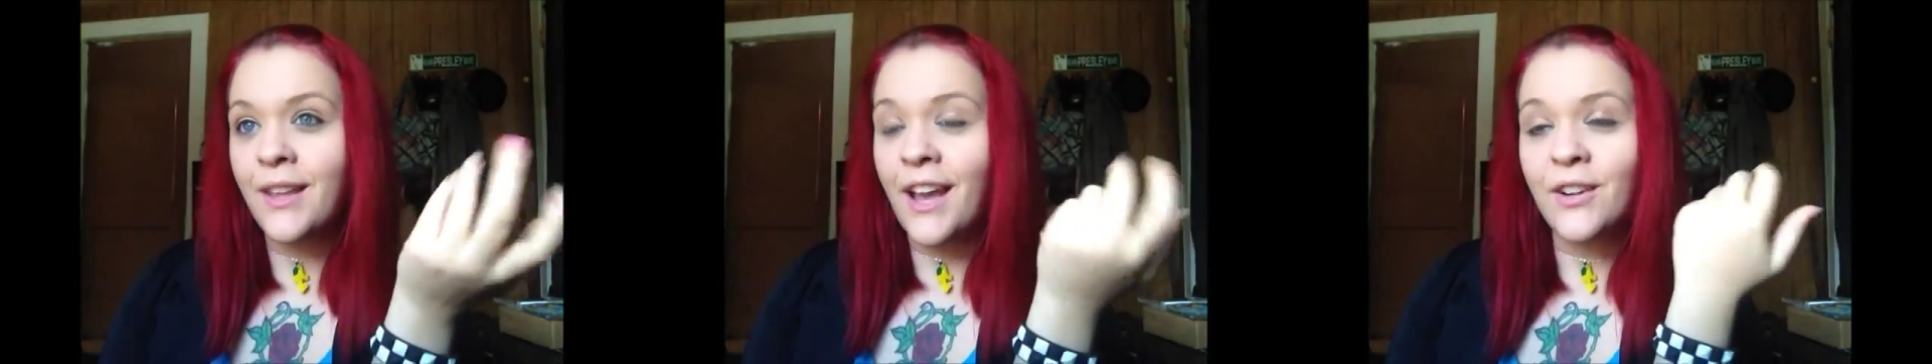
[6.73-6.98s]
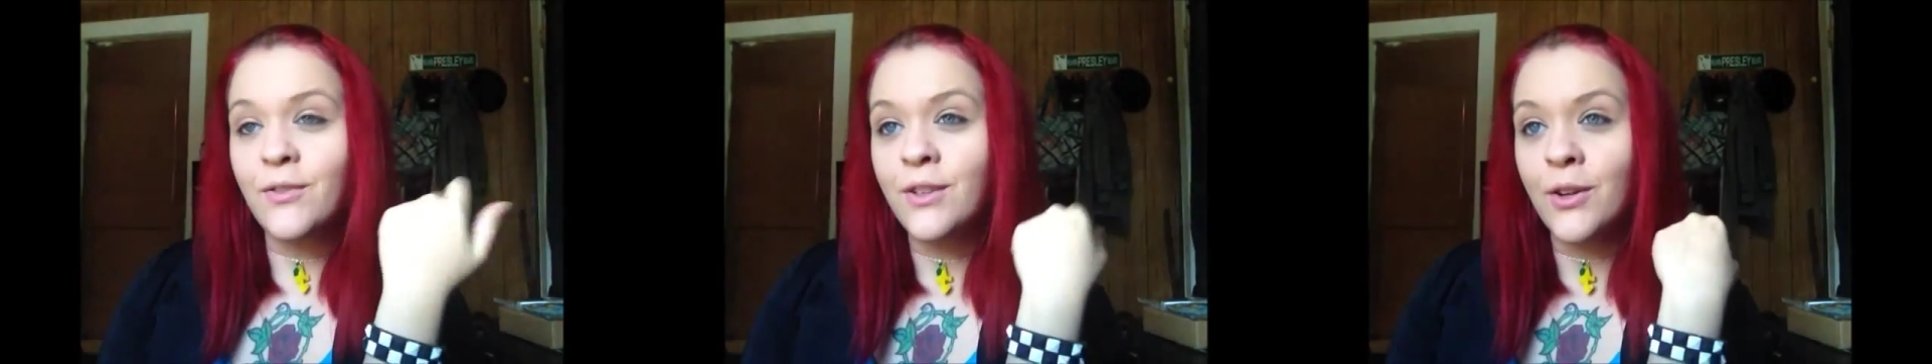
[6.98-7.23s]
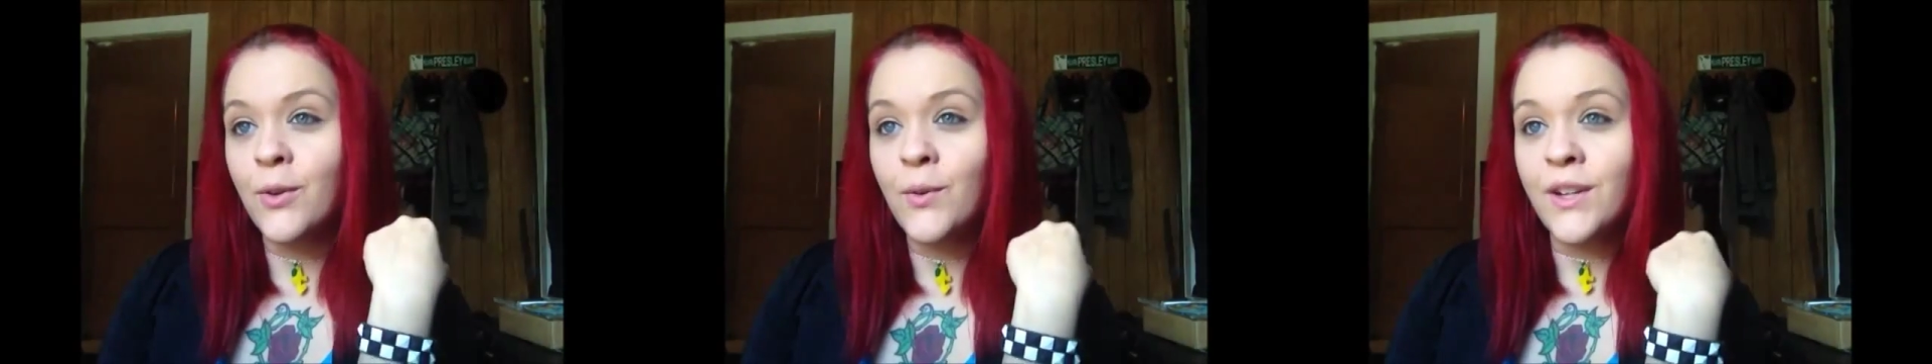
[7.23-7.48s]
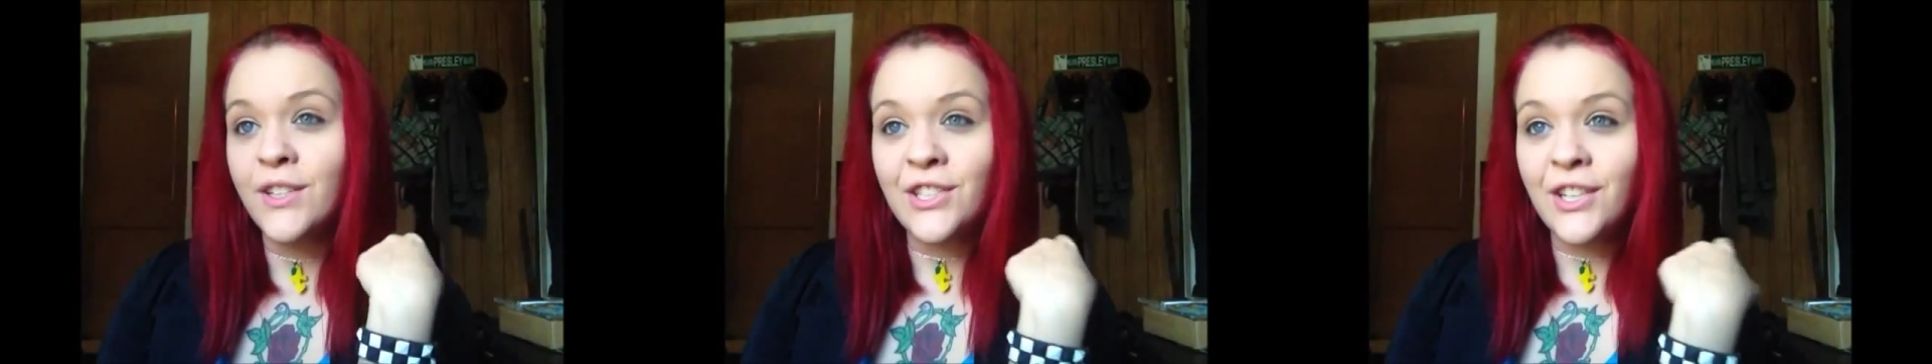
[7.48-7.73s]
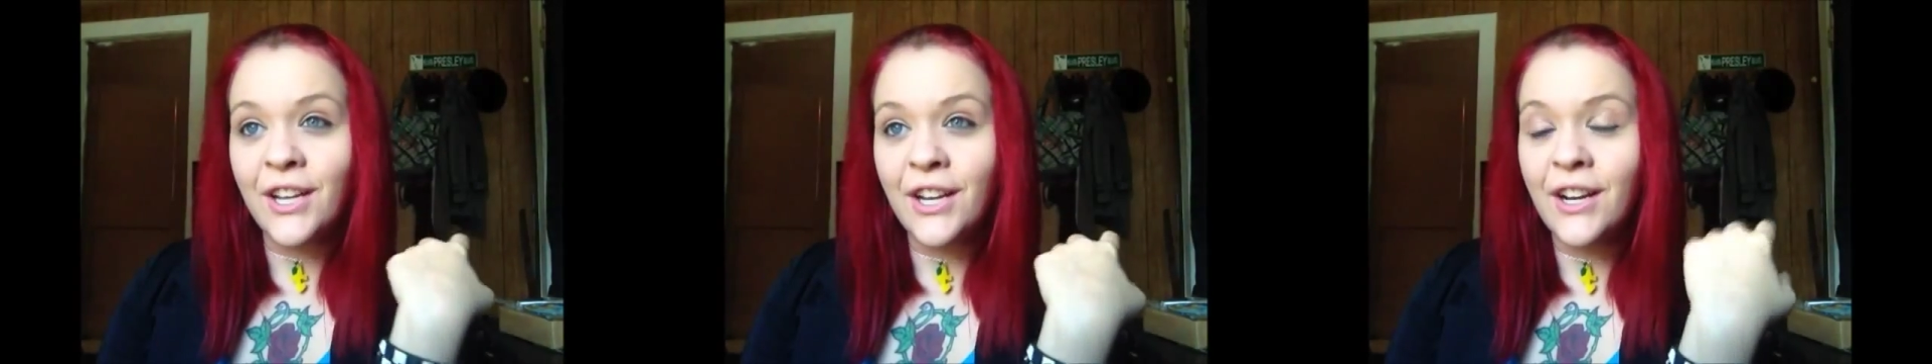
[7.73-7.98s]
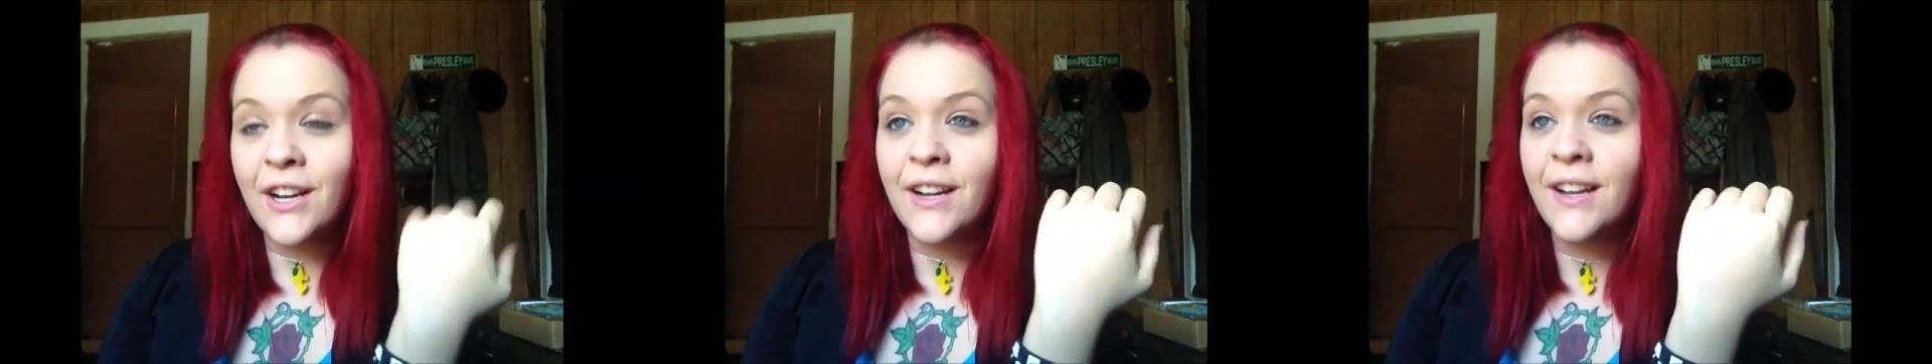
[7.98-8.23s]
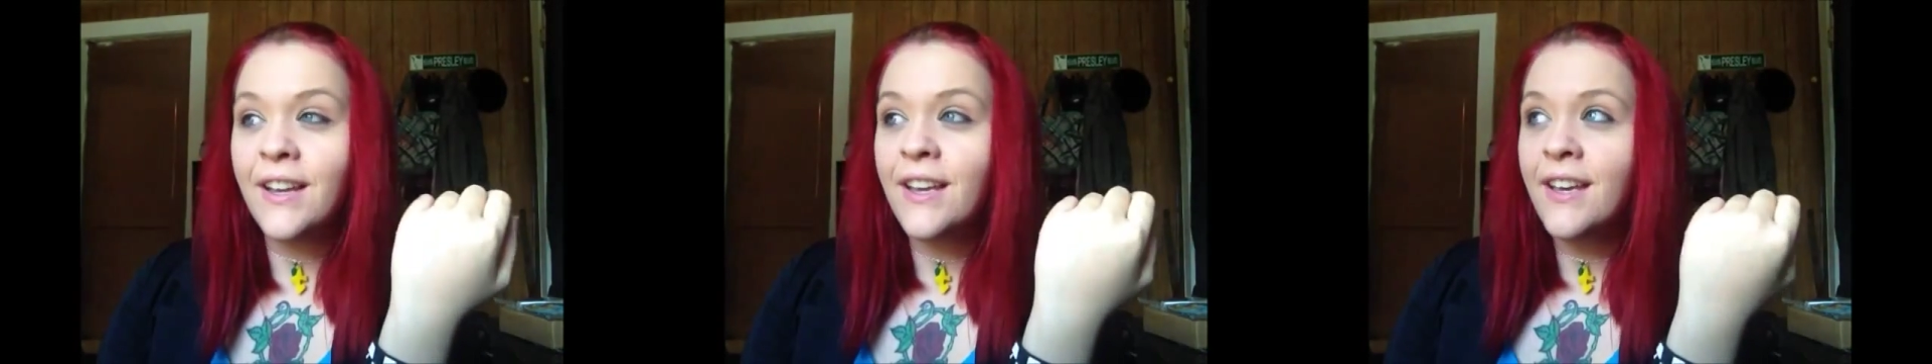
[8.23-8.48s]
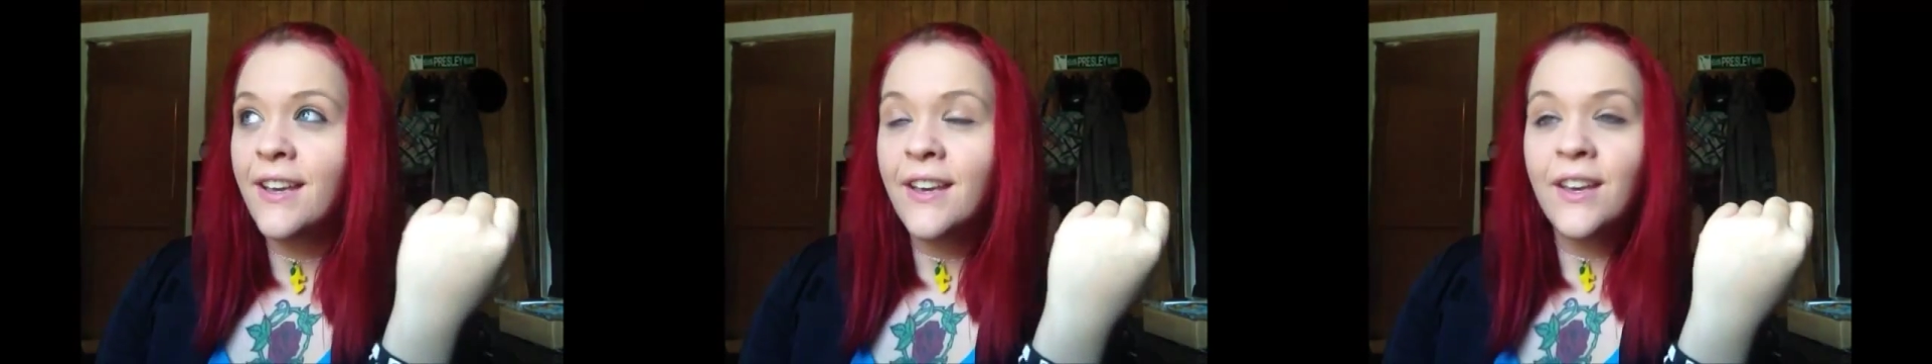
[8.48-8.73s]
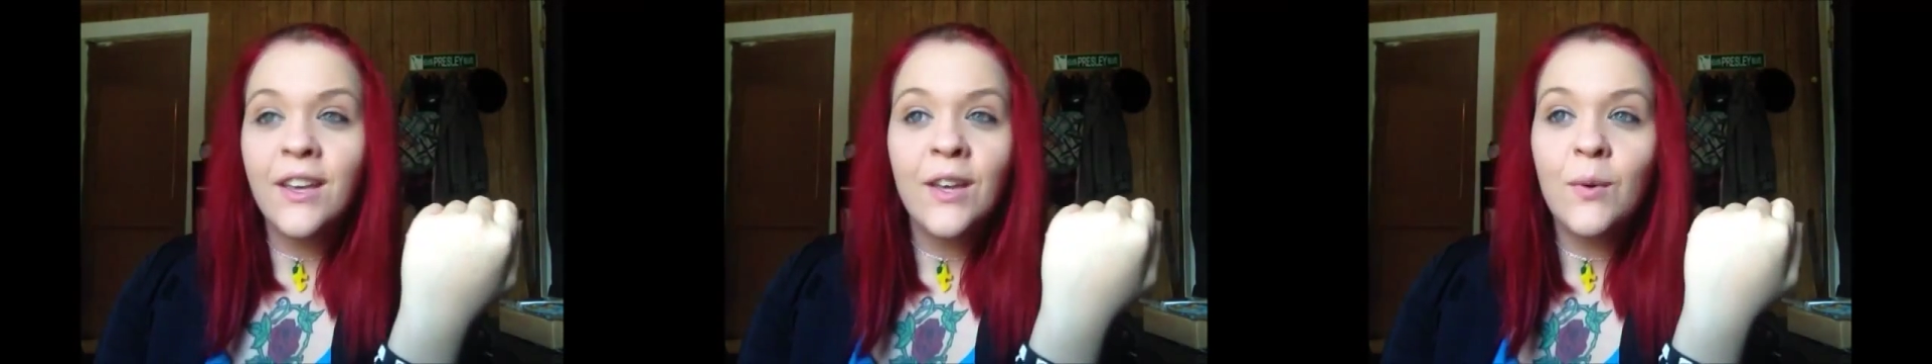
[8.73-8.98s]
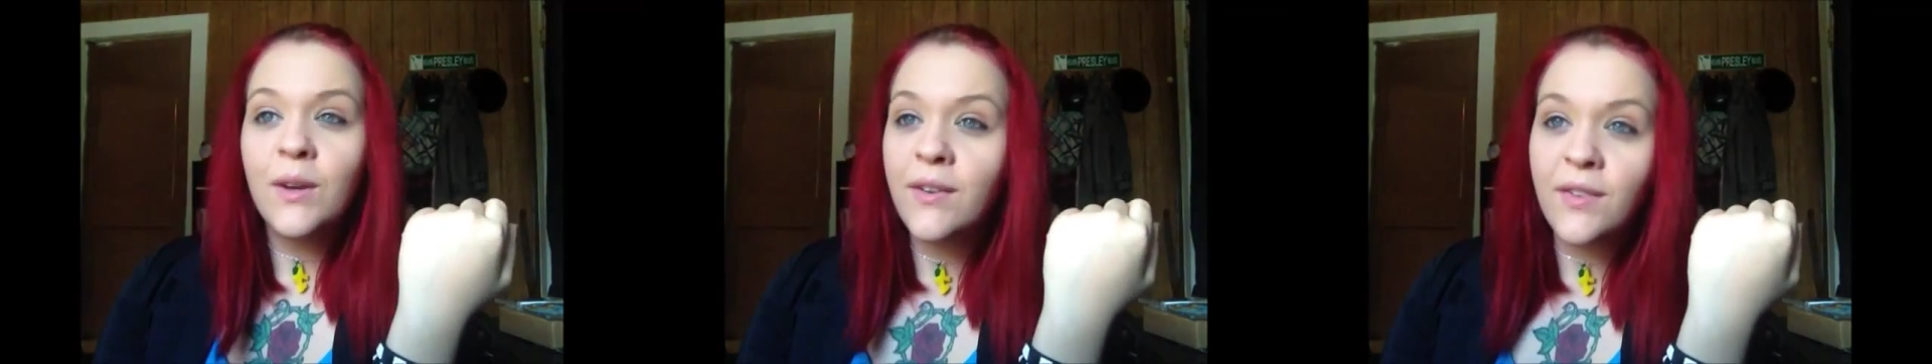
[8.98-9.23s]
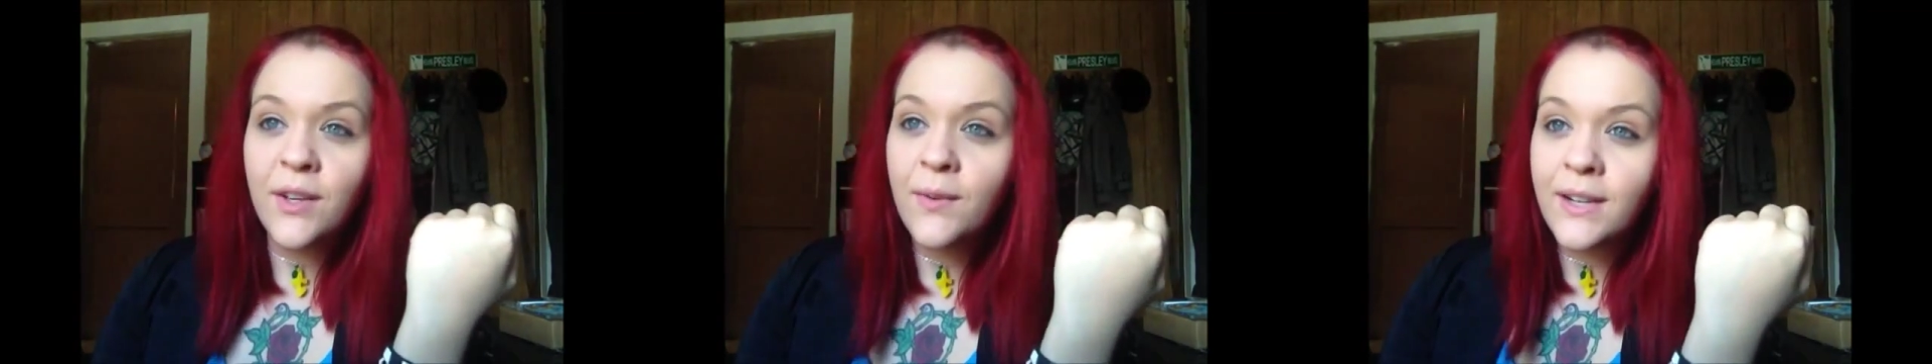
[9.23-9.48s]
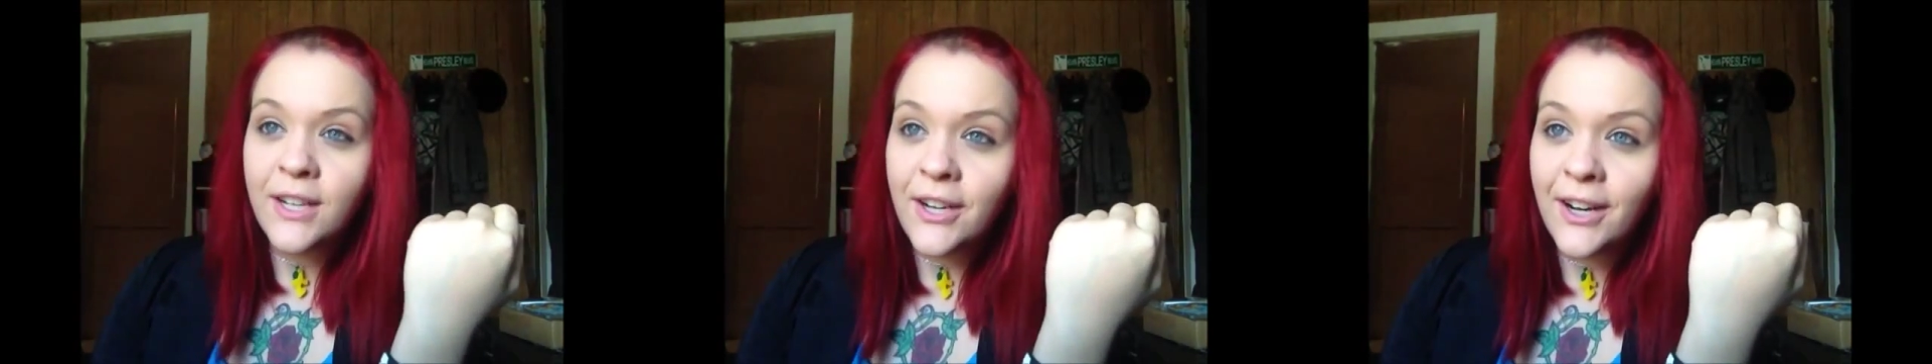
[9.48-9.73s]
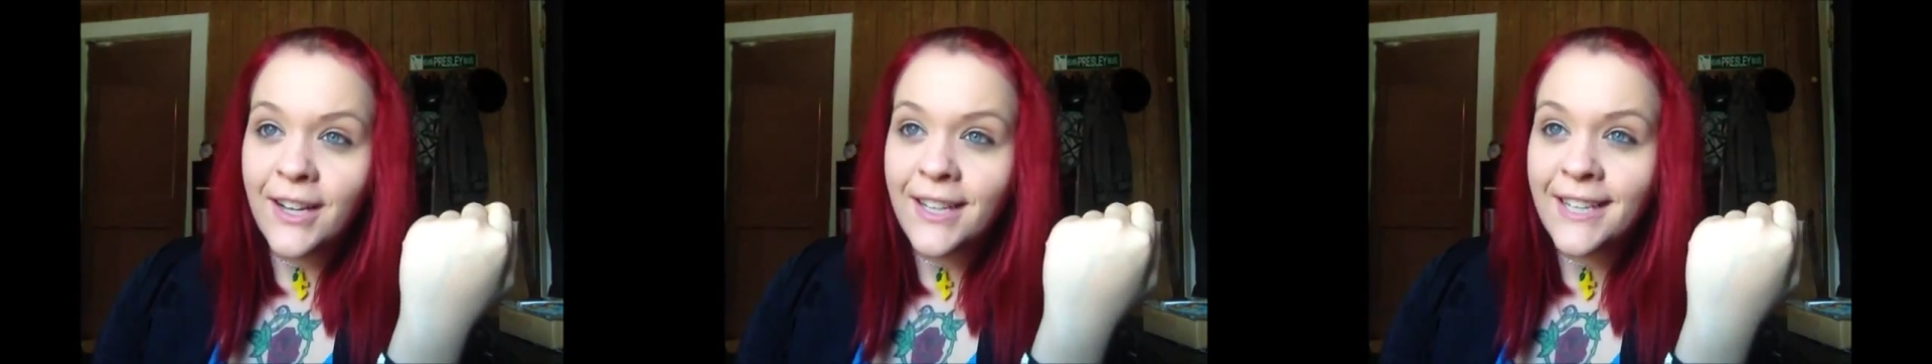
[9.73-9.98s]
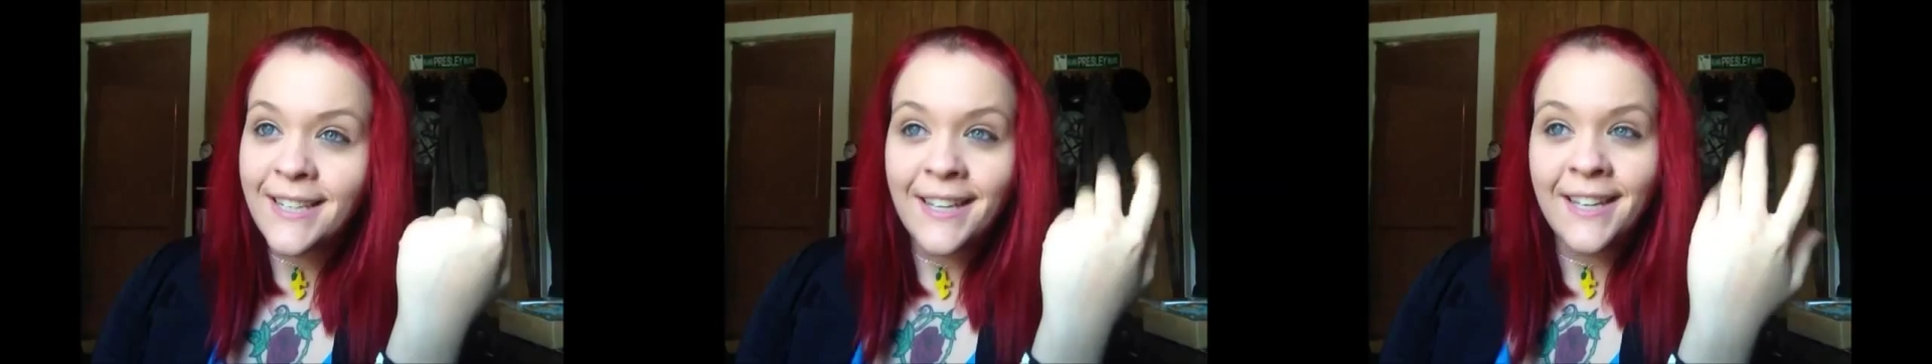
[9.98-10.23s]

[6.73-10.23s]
I don't know, questionnaire, whatever you want to call it.